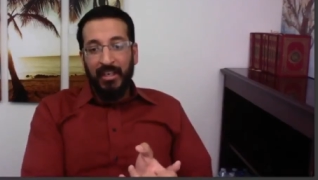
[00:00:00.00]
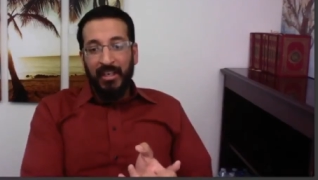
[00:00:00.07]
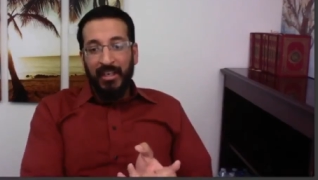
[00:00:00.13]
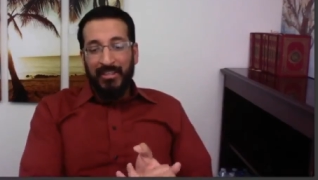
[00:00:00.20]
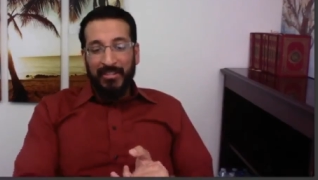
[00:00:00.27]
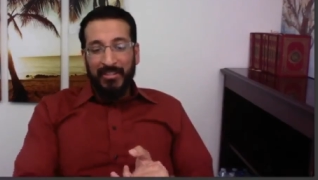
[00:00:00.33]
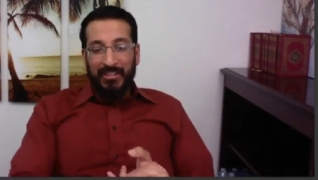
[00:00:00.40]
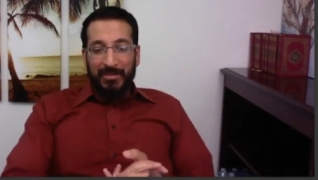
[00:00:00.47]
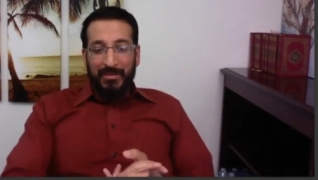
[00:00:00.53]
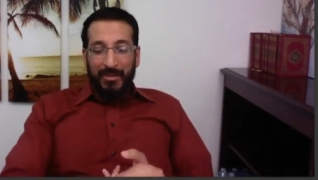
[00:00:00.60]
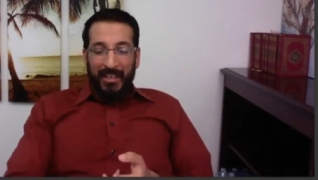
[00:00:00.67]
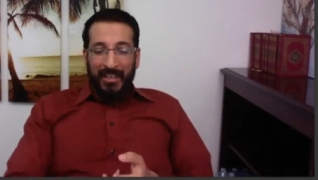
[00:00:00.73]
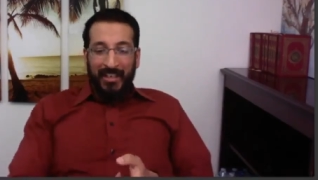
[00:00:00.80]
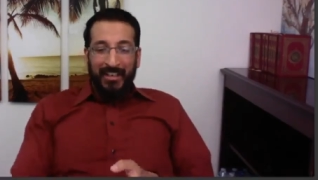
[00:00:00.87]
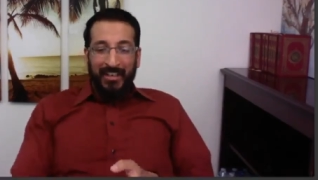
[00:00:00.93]
And so this is
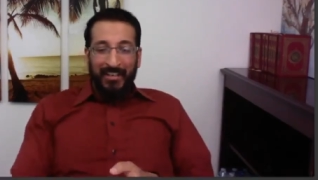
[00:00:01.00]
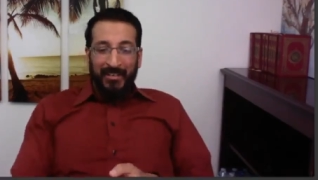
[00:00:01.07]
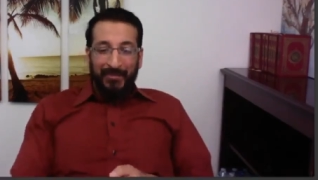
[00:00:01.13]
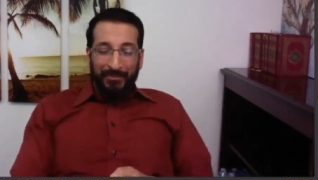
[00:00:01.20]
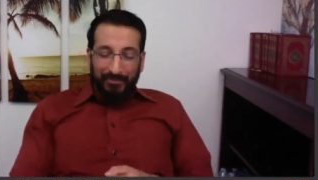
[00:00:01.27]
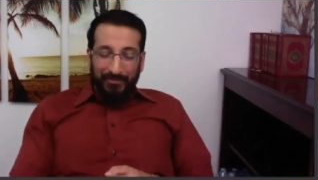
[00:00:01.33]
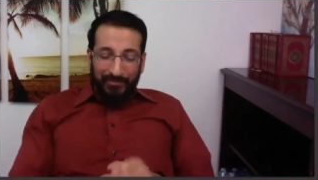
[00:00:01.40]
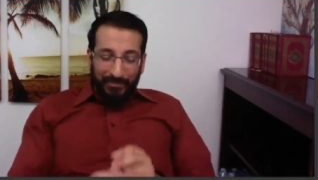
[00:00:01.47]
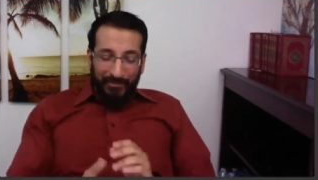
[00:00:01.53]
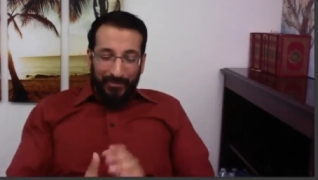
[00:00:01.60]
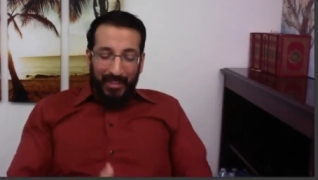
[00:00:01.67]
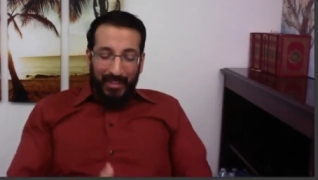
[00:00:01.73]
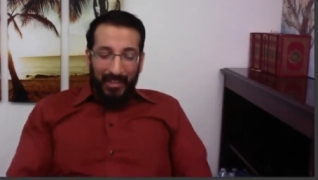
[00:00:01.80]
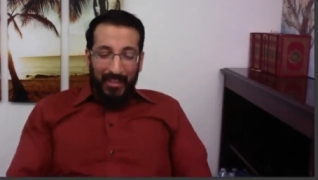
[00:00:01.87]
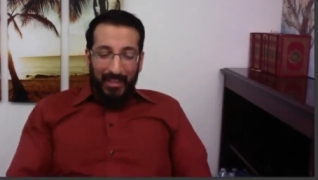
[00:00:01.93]
why
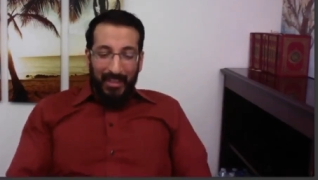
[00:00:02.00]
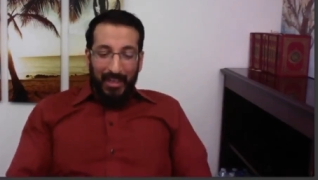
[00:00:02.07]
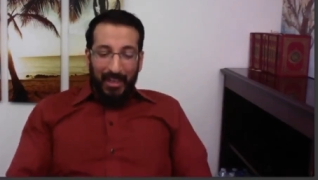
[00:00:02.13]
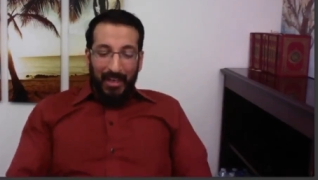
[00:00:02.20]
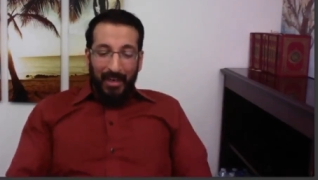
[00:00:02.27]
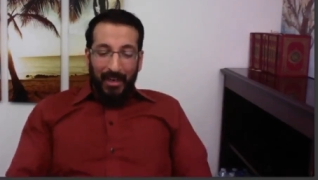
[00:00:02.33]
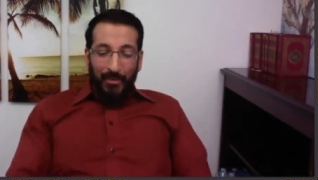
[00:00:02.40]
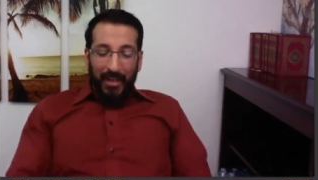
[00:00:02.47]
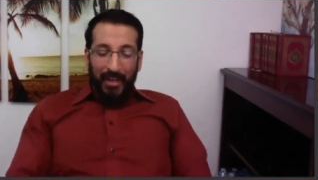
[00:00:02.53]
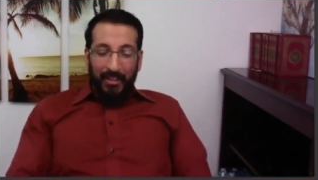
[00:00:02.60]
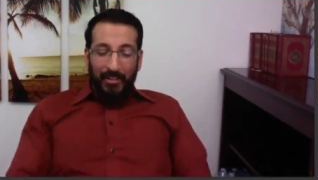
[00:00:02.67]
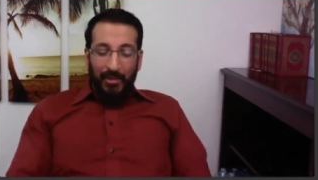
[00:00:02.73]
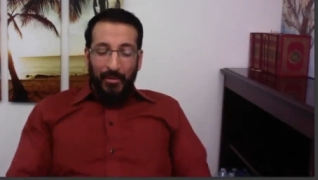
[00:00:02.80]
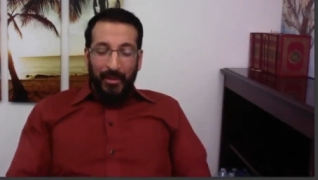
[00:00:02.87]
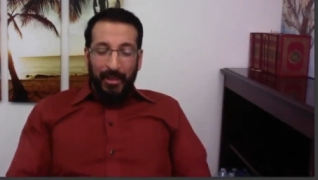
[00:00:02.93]
a while
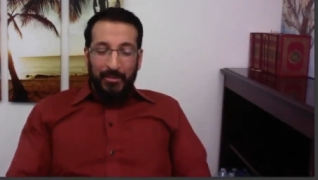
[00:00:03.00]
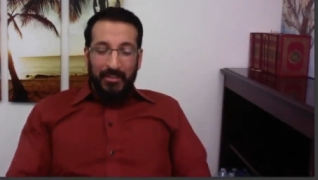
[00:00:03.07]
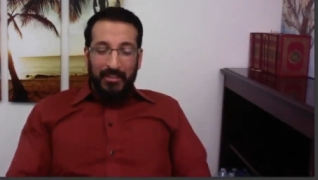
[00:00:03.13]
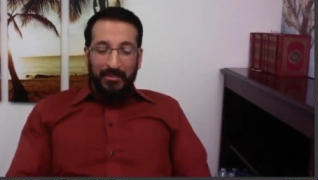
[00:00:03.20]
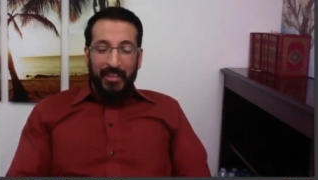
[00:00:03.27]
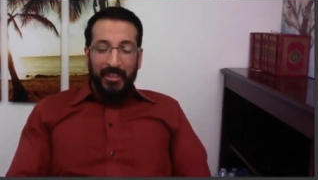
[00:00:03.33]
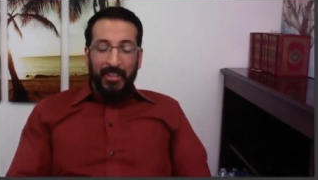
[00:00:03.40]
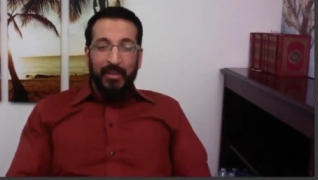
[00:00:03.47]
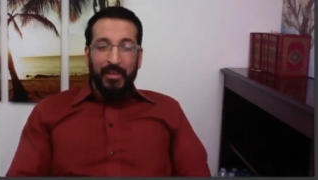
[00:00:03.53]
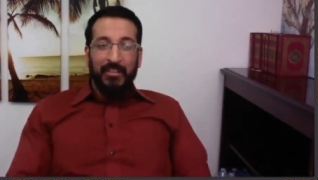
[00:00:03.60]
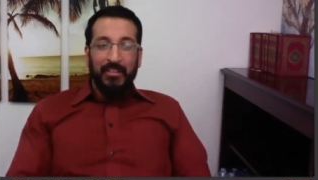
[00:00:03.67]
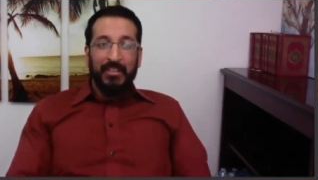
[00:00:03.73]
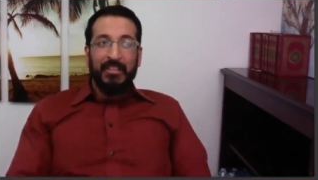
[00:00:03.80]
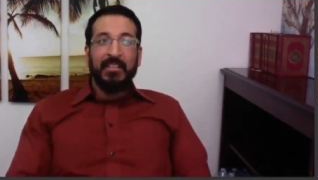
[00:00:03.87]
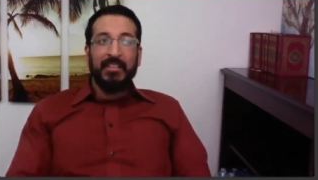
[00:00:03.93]
ago when I was defending my
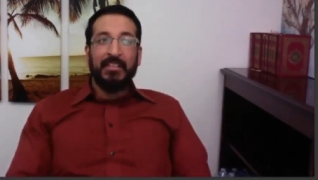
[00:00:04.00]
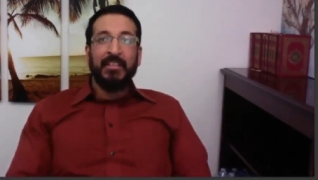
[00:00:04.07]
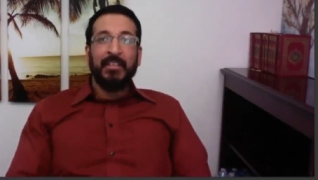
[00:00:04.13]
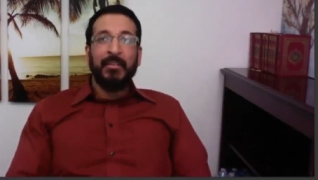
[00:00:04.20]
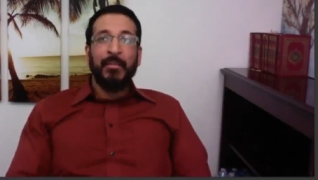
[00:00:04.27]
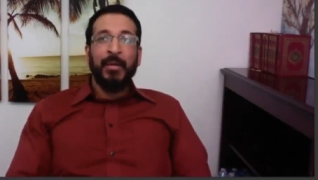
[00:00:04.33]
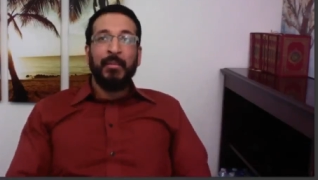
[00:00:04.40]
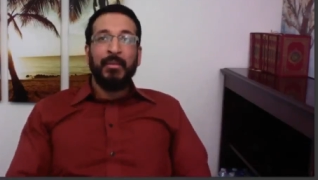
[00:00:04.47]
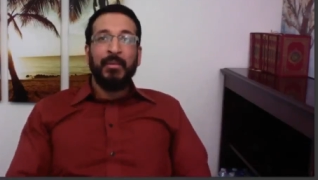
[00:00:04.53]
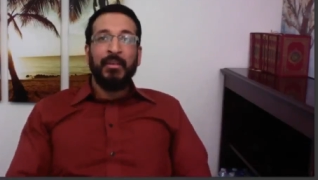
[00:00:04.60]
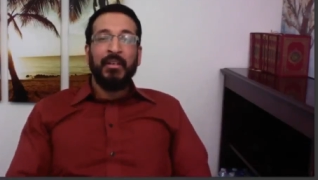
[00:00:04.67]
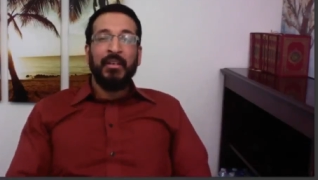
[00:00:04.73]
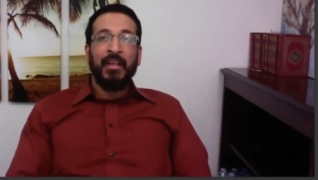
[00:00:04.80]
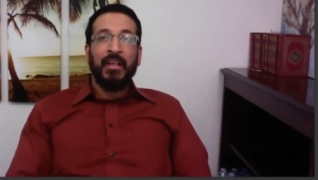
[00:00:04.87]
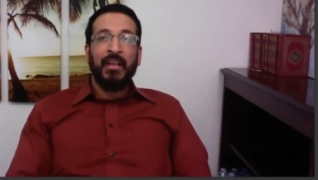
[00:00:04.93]
thesis, I
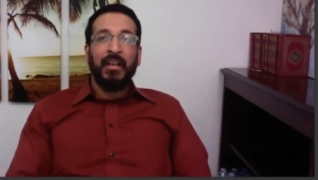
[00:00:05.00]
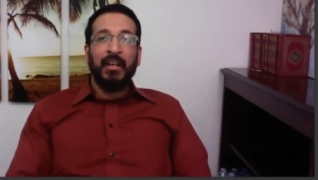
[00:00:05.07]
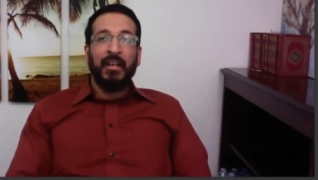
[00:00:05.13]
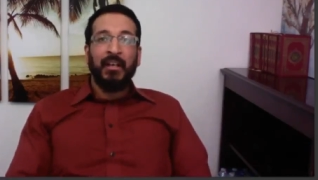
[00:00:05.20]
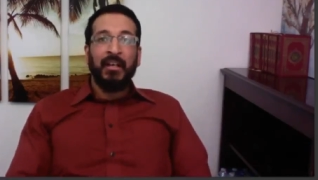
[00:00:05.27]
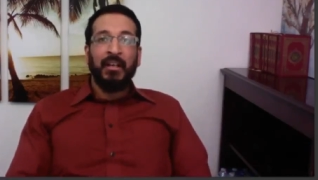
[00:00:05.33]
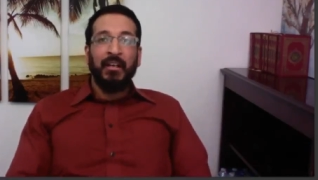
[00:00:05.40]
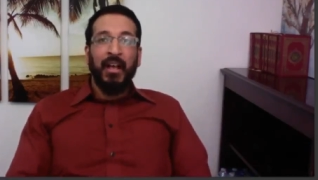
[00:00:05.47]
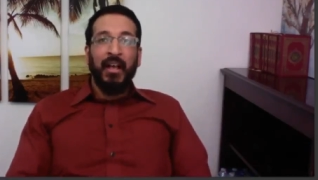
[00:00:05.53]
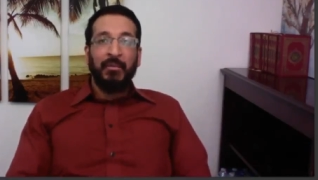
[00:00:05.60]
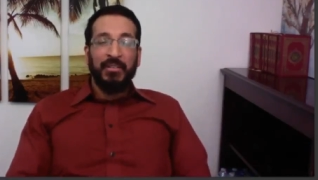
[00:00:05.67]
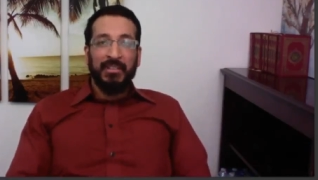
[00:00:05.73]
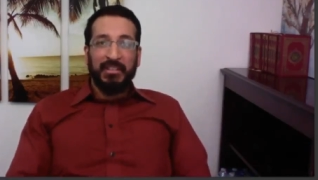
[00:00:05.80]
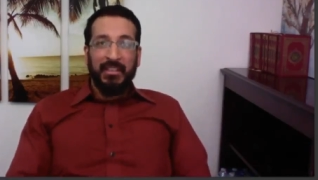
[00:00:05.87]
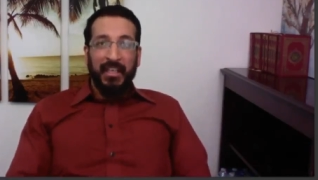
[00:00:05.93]
remember I
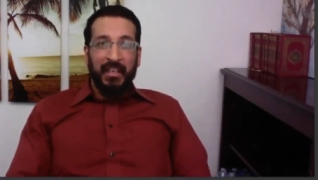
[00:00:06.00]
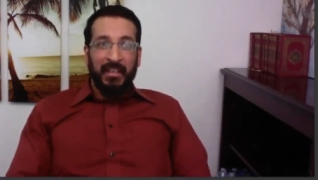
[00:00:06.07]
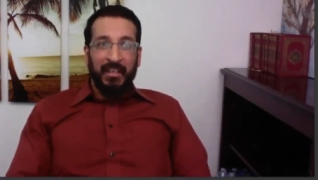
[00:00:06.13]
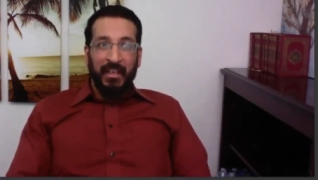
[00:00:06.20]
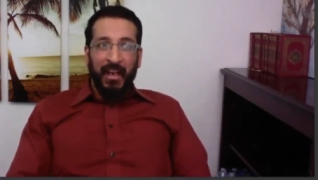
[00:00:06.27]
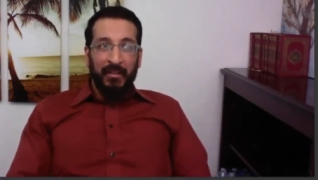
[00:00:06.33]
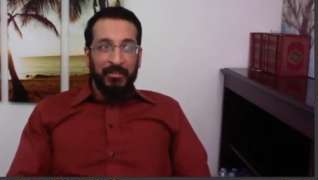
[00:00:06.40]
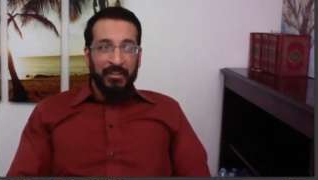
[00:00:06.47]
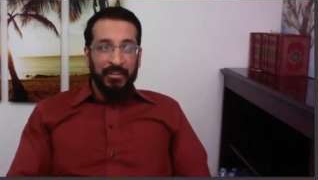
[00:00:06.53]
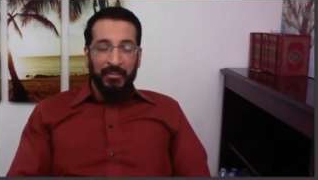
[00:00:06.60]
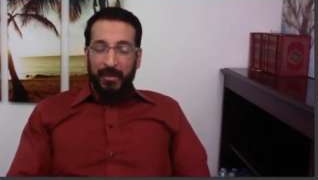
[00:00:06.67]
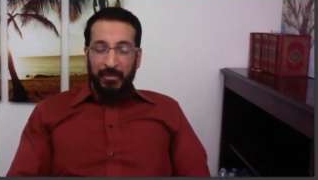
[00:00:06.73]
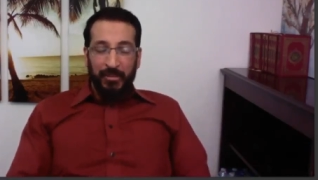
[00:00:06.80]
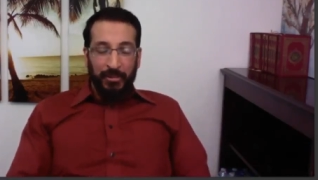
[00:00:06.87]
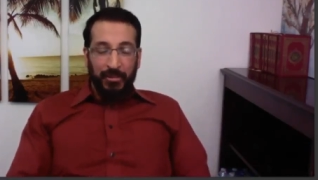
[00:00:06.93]
was getting an average of
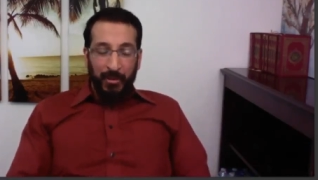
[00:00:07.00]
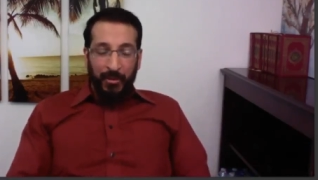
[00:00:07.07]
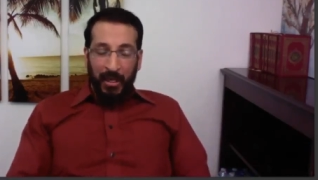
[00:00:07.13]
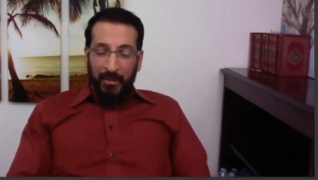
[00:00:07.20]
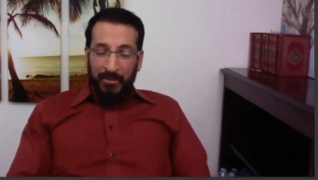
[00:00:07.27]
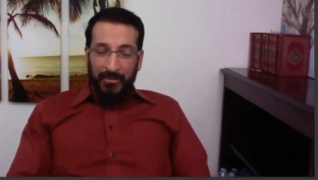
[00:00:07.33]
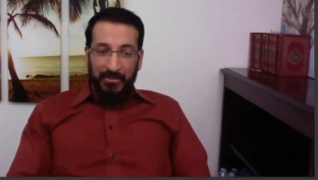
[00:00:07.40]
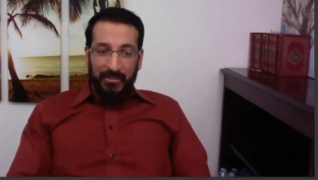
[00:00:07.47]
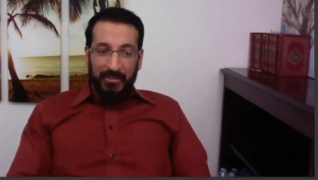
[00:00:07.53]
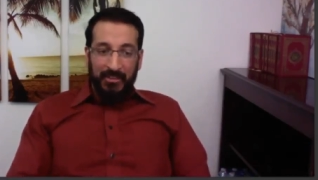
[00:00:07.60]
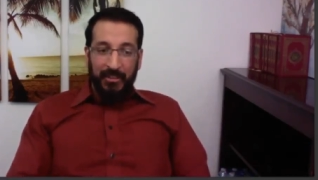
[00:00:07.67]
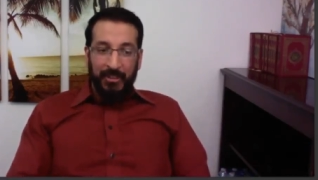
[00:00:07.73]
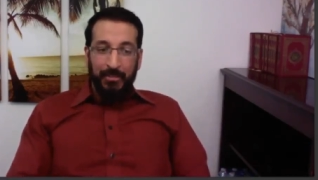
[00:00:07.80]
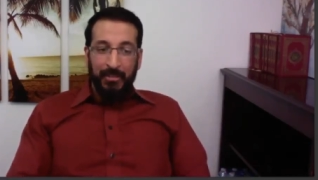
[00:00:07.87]
maybe 2 hours of sleep.